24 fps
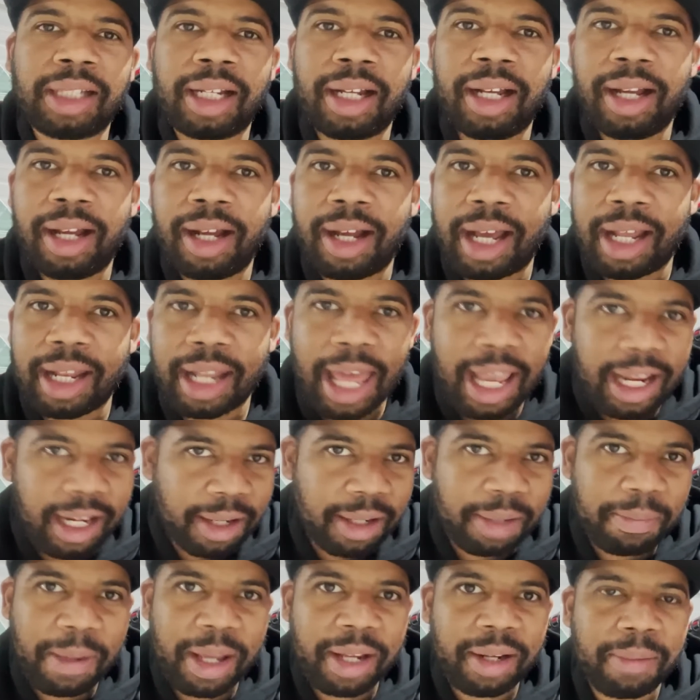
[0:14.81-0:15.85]
I like
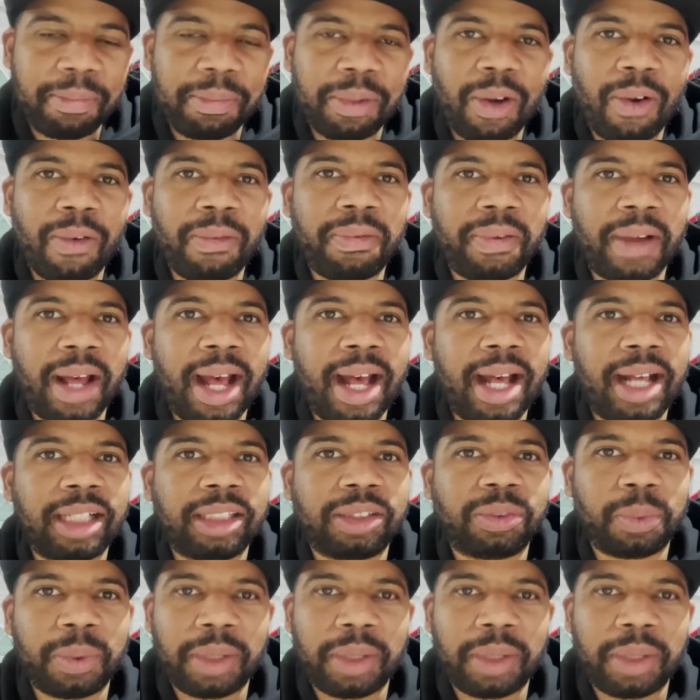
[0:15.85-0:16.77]
making them go fast.